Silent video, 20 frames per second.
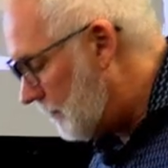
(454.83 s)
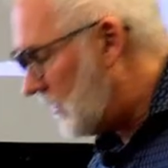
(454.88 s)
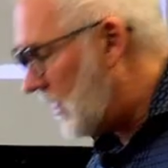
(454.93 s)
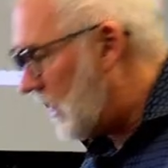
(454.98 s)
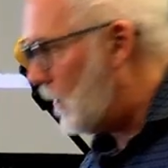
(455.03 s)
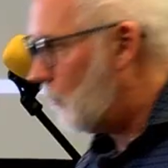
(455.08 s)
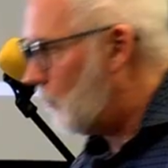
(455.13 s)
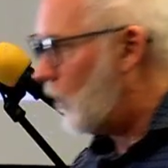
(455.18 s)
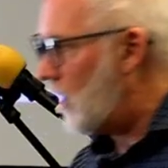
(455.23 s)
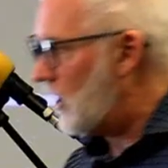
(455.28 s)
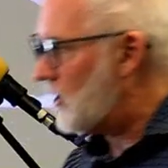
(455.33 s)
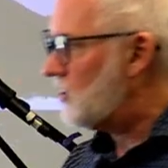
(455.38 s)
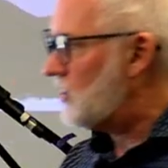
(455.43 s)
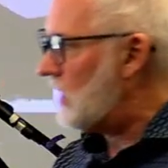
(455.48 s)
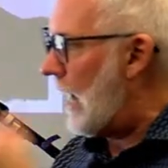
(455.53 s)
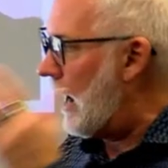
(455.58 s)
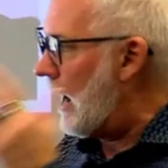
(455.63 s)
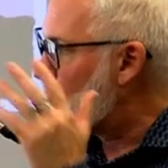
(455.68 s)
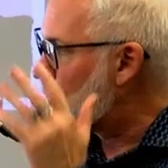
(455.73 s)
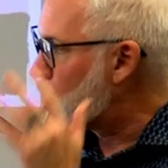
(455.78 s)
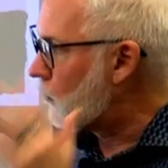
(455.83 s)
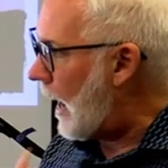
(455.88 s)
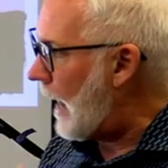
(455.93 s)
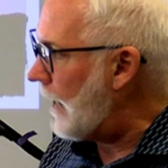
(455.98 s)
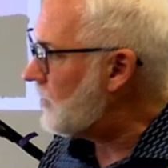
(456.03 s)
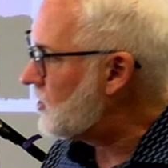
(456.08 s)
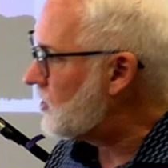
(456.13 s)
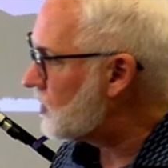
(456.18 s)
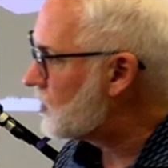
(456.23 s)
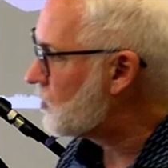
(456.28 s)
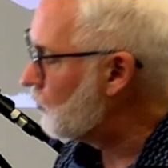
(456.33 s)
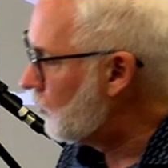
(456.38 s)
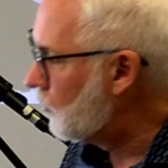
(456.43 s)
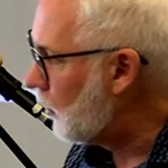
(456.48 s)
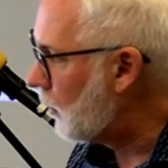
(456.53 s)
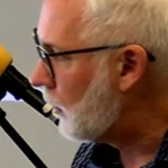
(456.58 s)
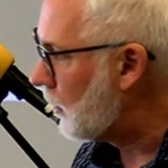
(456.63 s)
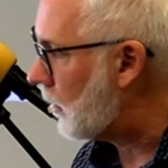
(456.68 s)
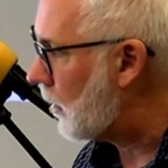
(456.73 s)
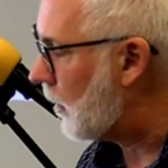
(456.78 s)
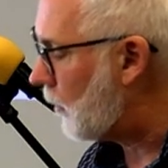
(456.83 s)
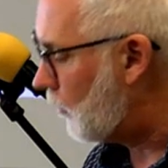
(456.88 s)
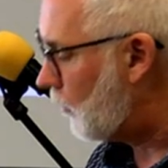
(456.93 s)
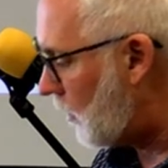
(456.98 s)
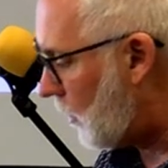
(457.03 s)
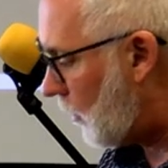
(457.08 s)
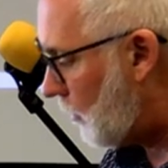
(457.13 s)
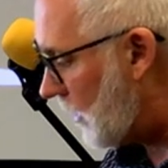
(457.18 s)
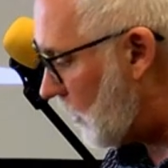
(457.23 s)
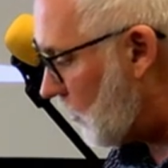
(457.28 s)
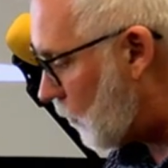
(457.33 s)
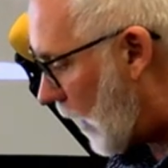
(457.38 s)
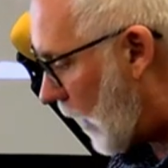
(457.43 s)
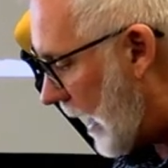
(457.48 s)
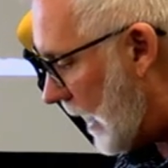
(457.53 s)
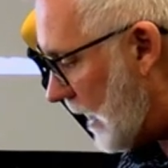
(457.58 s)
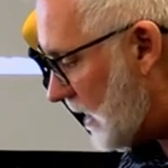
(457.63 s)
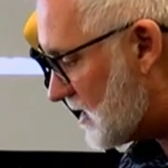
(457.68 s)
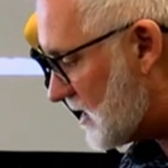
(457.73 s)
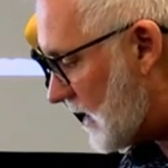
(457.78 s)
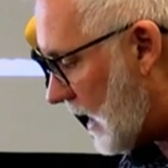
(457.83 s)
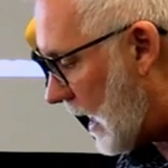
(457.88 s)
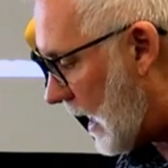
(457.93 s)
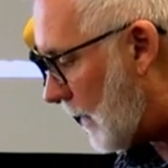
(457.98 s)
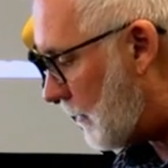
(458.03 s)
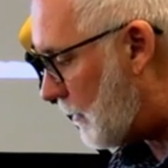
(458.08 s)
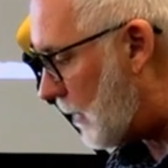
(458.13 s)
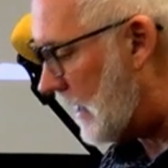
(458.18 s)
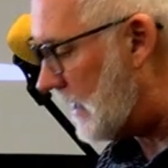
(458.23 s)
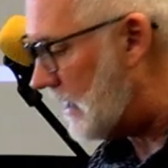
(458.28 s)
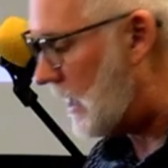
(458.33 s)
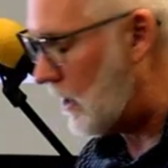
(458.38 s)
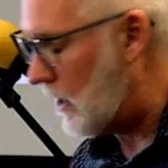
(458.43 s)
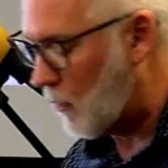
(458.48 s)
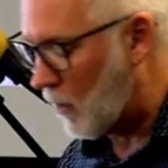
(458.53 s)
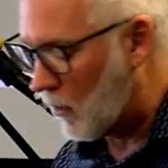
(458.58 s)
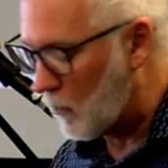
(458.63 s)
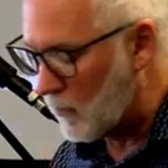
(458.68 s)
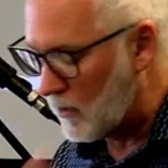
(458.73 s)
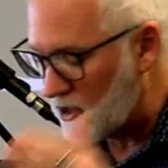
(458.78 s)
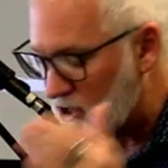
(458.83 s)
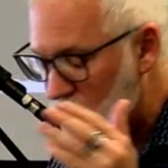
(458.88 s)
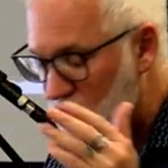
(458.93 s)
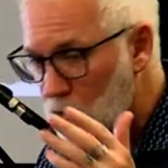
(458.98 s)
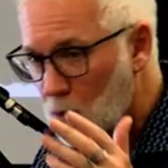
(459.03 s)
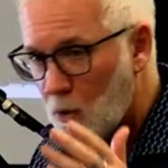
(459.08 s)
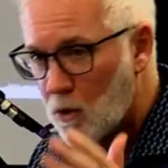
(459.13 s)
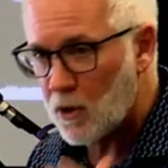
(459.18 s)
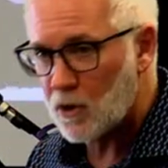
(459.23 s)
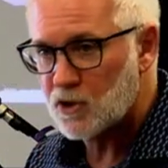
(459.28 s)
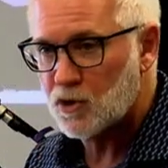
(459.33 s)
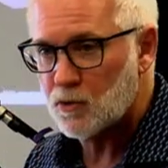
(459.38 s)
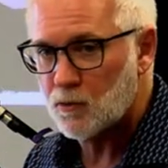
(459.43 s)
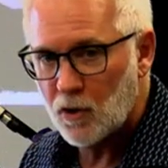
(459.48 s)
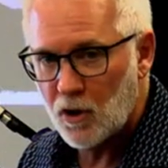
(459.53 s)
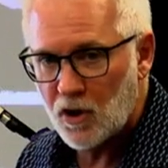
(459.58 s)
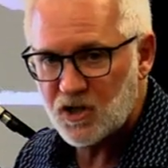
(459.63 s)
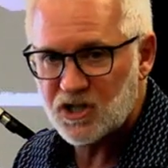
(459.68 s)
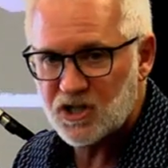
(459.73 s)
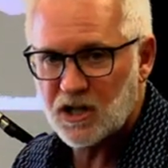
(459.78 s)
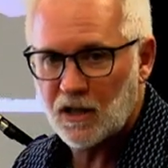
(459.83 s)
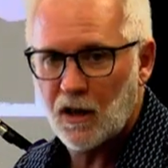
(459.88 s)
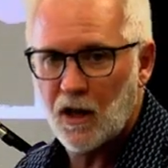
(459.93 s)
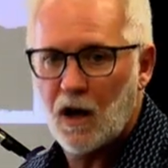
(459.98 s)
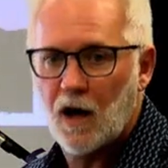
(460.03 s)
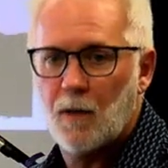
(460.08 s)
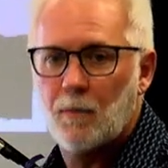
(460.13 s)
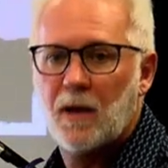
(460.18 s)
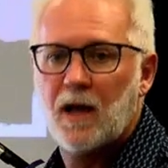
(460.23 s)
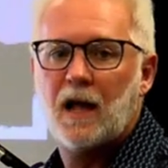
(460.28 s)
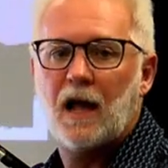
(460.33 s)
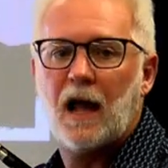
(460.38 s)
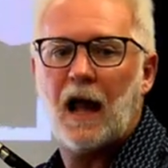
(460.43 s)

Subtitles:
in which a righteous ruler will be raised up, and he will restore Jerusalem,